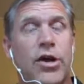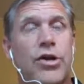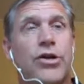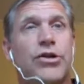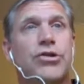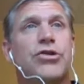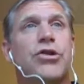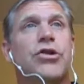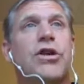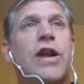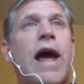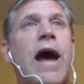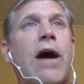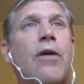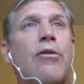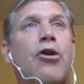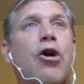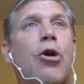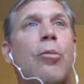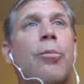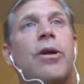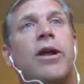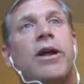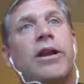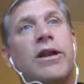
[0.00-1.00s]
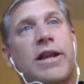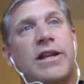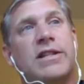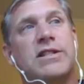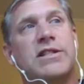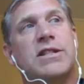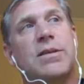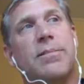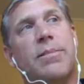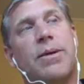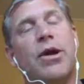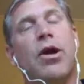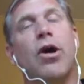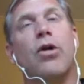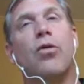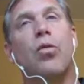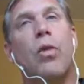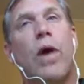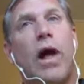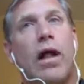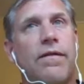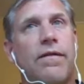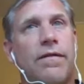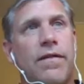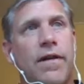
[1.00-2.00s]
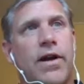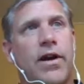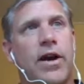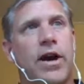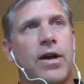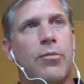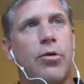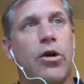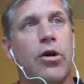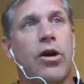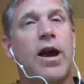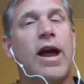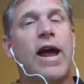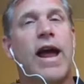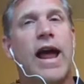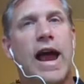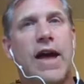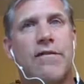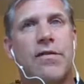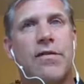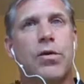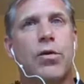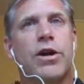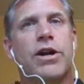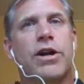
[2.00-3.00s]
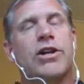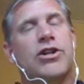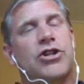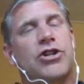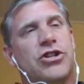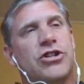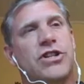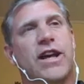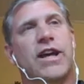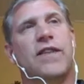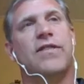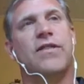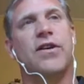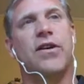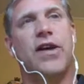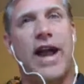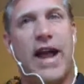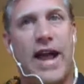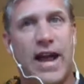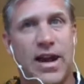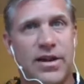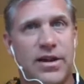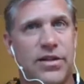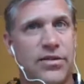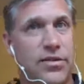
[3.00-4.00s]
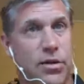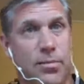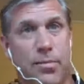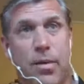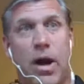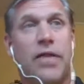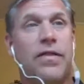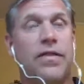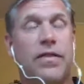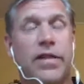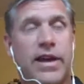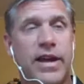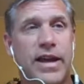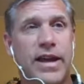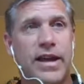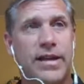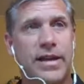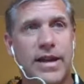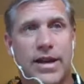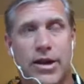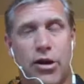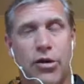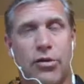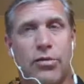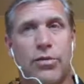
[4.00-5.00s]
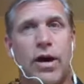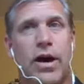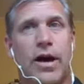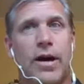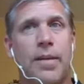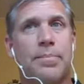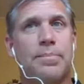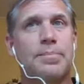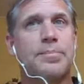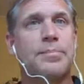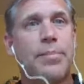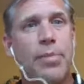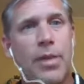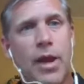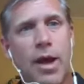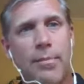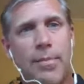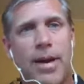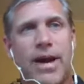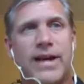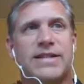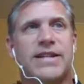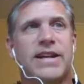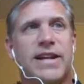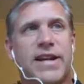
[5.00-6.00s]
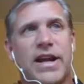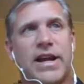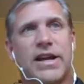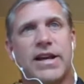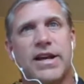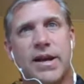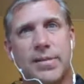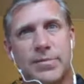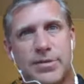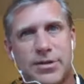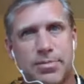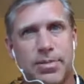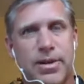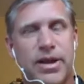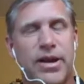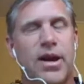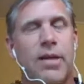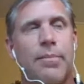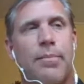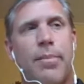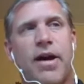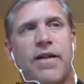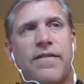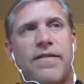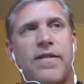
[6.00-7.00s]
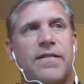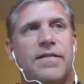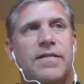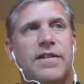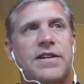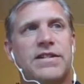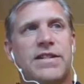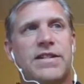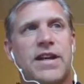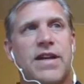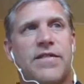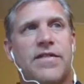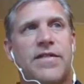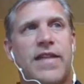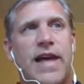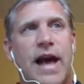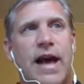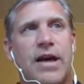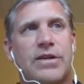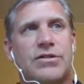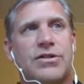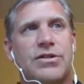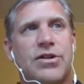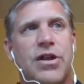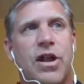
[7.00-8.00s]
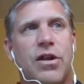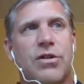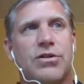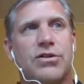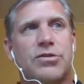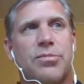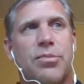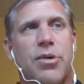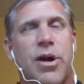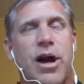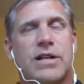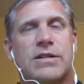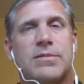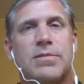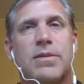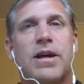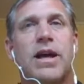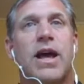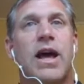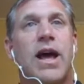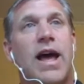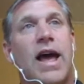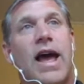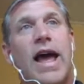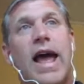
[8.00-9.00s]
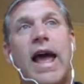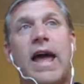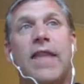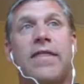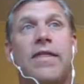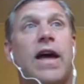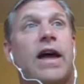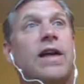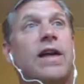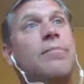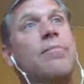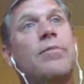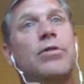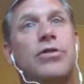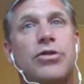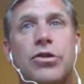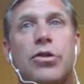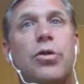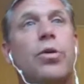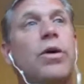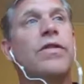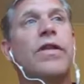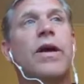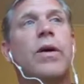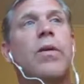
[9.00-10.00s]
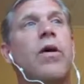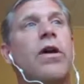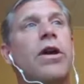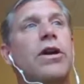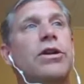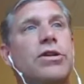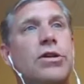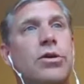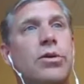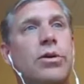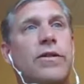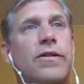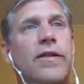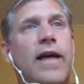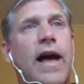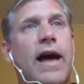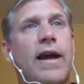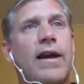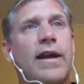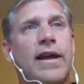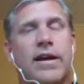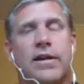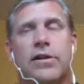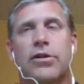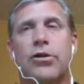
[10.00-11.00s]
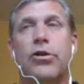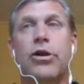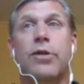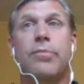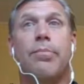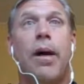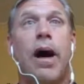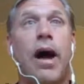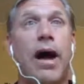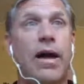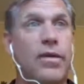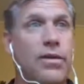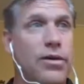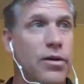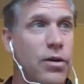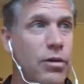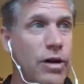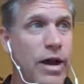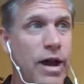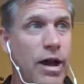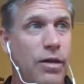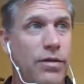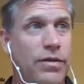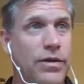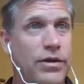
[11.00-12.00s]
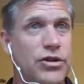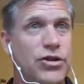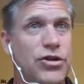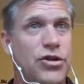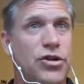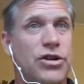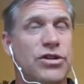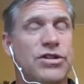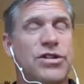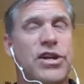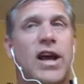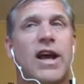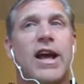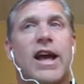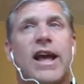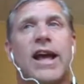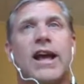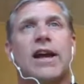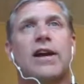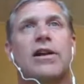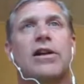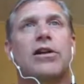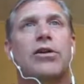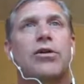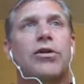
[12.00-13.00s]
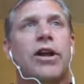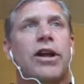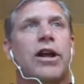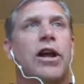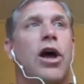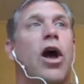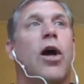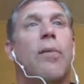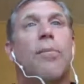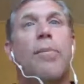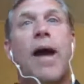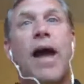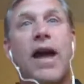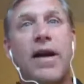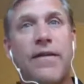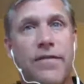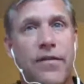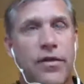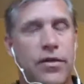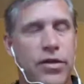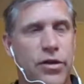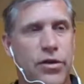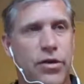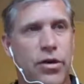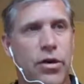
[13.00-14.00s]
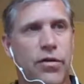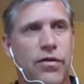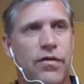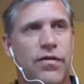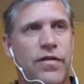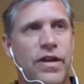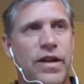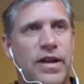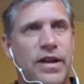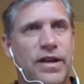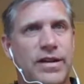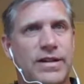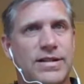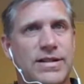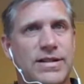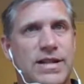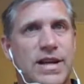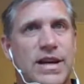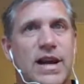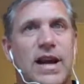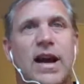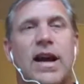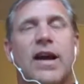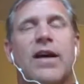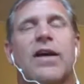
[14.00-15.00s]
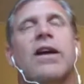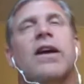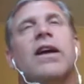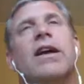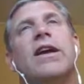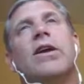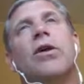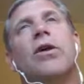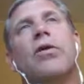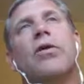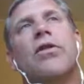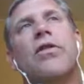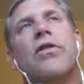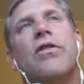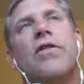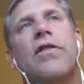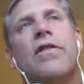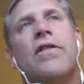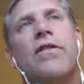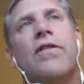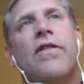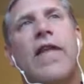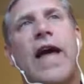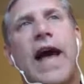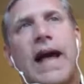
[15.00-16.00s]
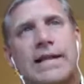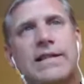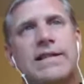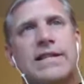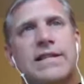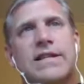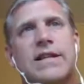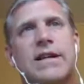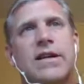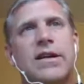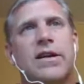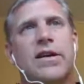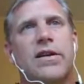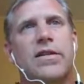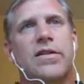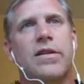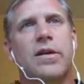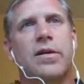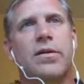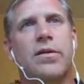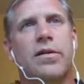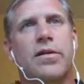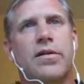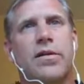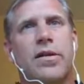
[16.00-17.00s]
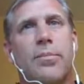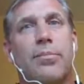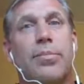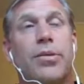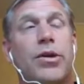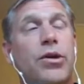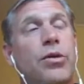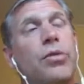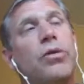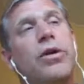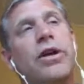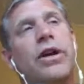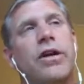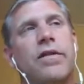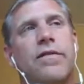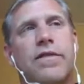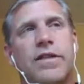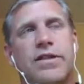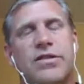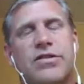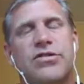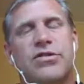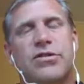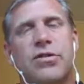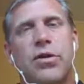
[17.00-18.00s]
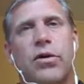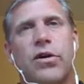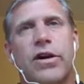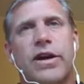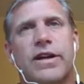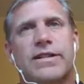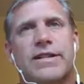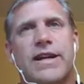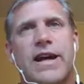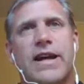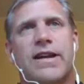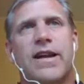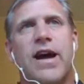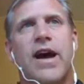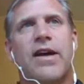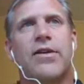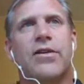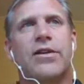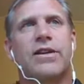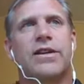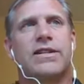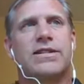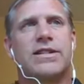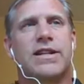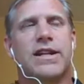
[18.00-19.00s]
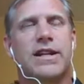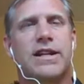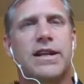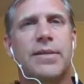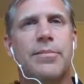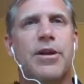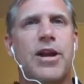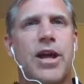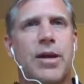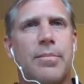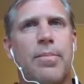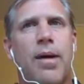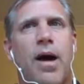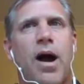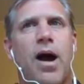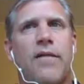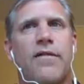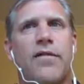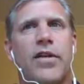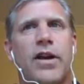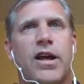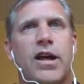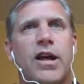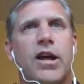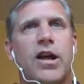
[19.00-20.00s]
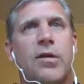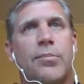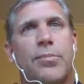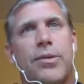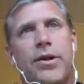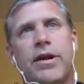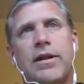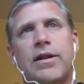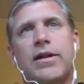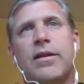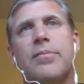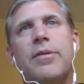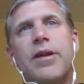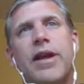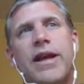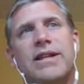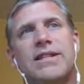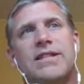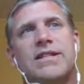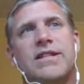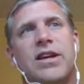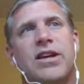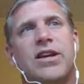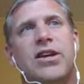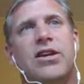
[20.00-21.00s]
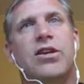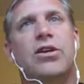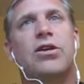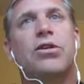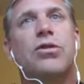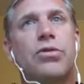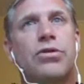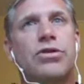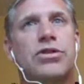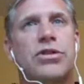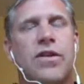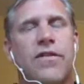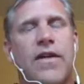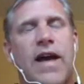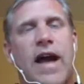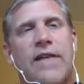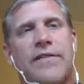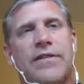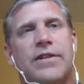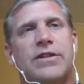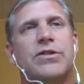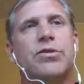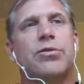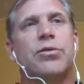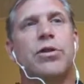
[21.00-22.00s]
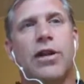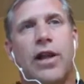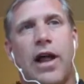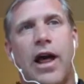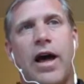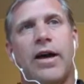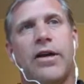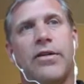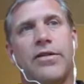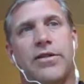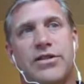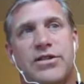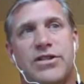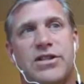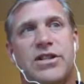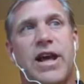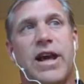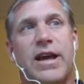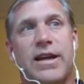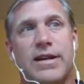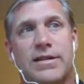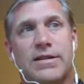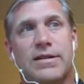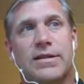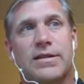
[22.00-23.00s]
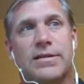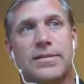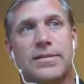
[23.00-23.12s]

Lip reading: So now nobody needs to be on welfare anymore. Everyone can just get their monthly, basic income split up by $57,000 approximately, and then do they want to do with that, including buy their own health insurance, including pay for their own things. That's the beauty of this story, is that not only does it eliminate poverty, but it eliminates the use of having to rely on the state.